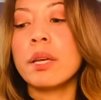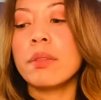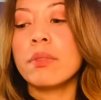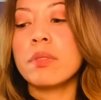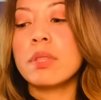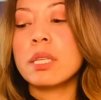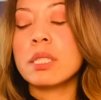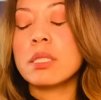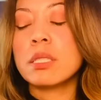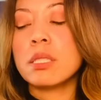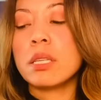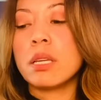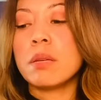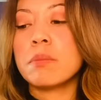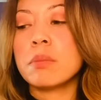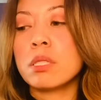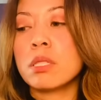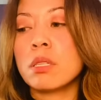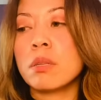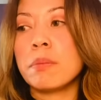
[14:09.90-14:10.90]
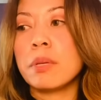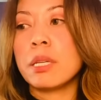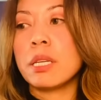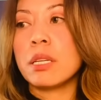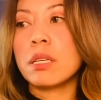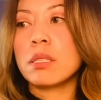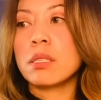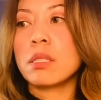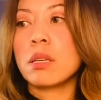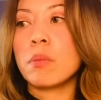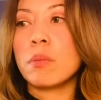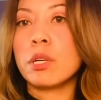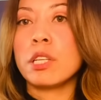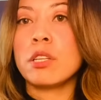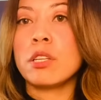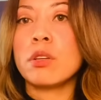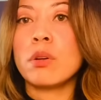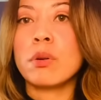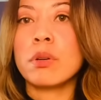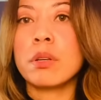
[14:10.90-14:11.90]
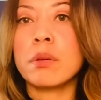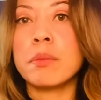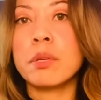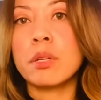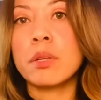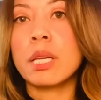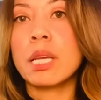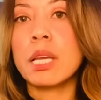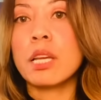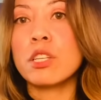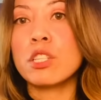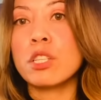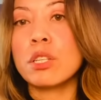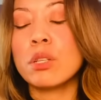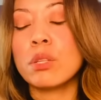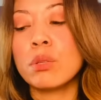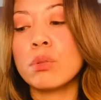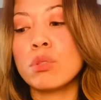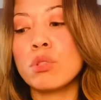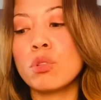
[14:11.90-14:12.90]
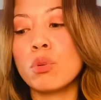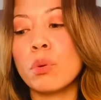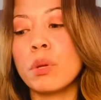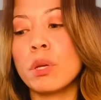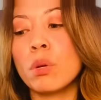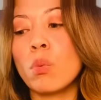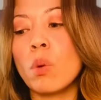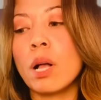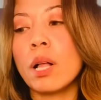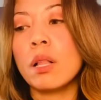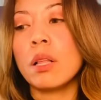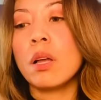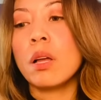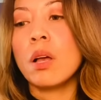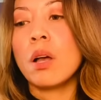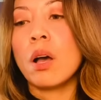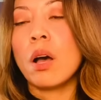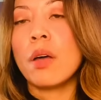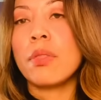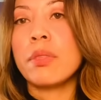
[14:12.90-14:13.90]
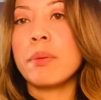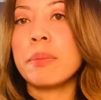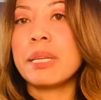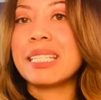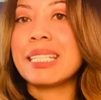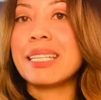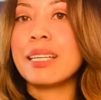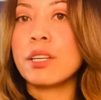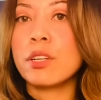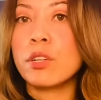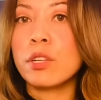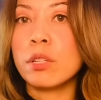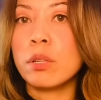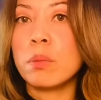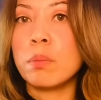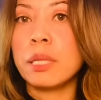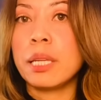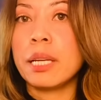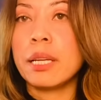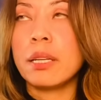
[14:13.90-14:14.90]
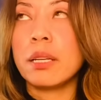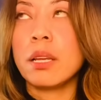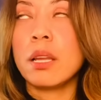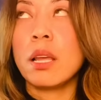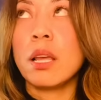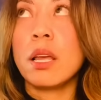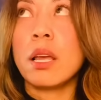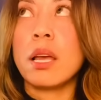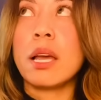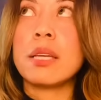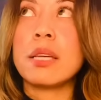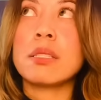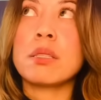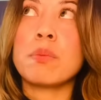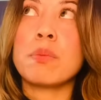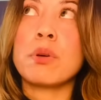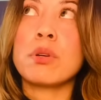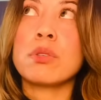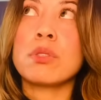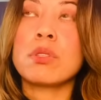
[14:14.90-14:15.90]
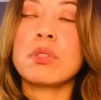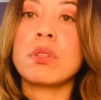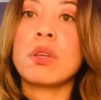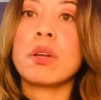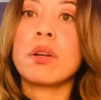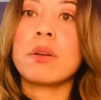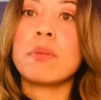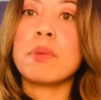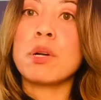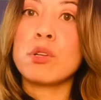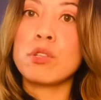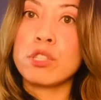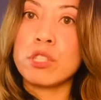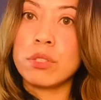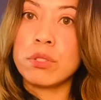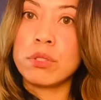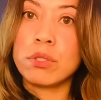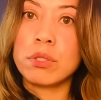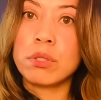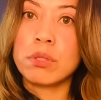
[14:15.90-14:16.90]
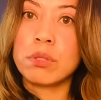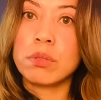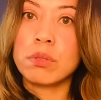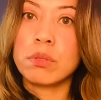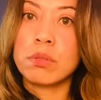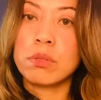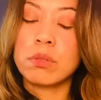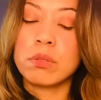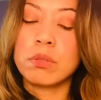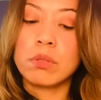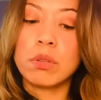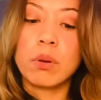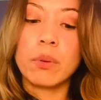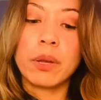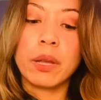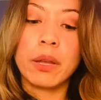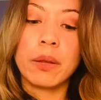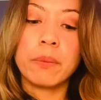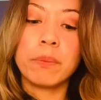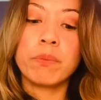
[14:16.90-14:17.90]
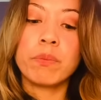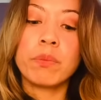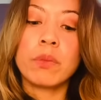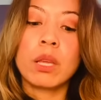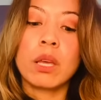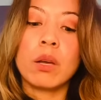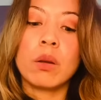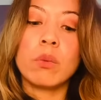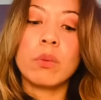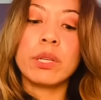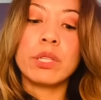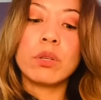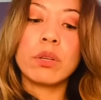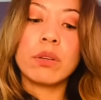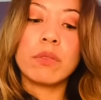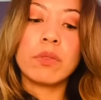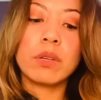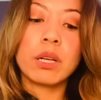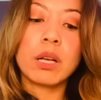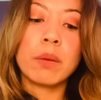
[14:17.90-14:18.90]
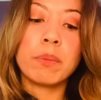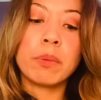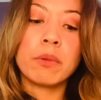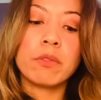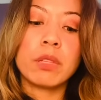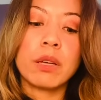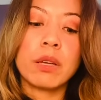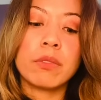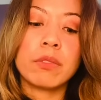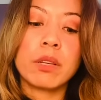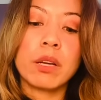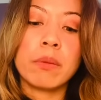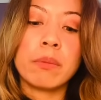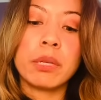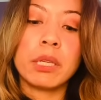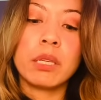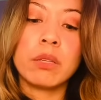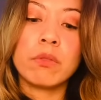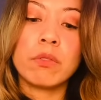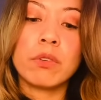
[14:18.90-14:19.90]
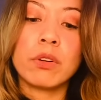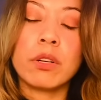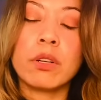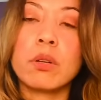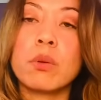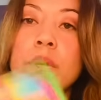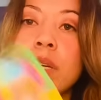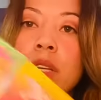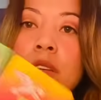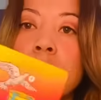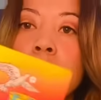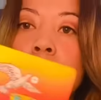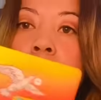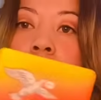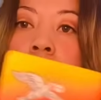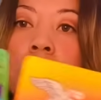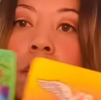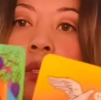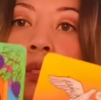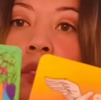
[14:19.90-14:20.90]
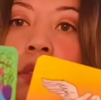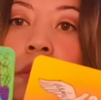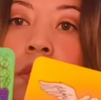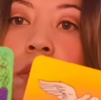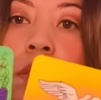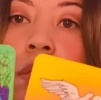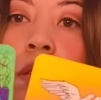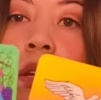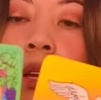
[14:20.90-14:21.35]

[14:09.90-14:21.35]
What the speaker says: This seems to be someone in no communication who's doing well on the material plane as opposed to their emotions. Okay. We do have a cup of love coming in for a Queen of Pentacles.